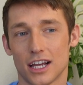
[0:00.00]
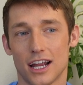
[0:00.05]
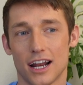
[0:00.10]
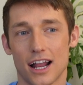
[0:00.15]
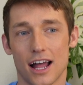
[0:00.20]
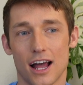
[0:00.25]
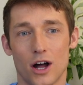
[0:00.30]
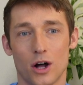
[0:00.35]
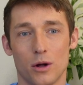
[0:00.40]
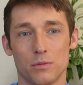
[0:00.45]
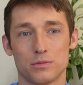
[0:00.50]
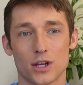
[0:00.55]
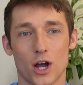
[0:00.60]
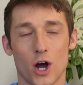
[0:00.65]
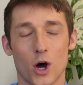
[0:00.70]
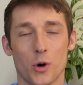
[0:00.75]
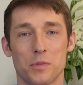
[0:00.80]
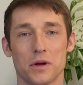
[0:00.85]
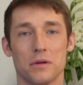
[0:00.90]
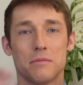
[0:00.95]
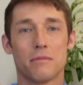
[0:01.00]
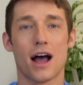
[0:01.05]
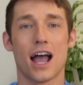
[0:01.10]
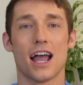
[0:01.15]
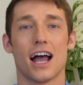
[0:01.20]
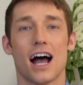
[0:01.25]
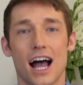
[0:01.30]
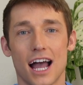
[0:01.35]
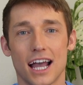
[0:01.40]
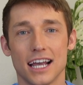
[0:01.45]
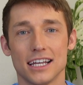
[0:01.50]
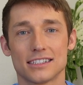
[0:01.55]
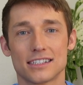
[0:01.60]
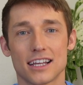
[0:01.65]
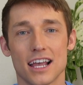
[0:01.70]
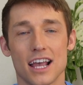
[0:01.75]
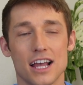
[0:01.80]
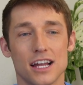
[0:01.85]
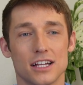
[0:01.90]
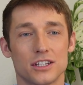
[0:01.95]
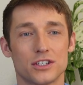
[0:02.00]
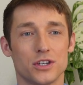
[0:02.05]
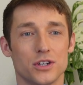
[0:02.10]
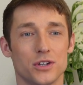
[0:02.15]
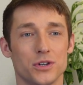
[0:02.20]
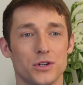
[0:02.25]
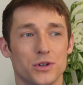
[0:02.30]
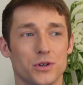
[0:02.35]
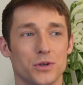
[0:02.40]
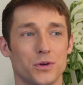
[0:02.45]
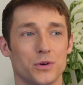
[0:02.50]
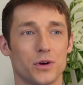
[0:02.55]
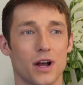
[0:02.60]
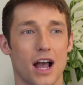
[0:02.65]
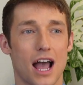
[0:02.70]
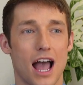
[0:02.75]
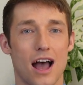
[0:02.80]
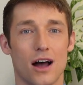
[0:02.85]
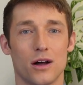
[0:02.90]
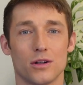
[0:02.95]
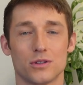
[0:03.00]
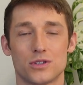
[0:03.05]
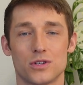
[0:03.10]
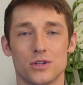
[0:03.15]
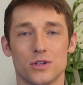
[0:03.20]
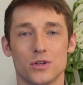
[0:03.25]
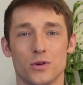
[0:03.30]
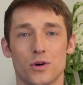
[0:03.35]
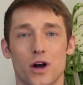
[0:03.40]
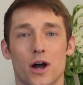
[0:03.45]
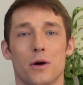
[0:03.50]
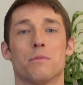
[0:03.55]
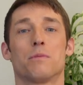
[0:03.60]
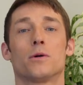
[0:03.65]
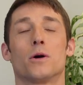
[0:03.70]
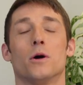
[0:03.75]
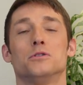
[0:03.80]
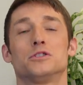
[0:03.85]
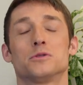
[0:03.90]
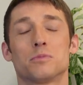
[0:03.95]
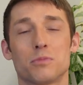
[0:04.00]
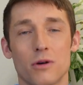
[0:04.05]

It helped open my eyes to how to approach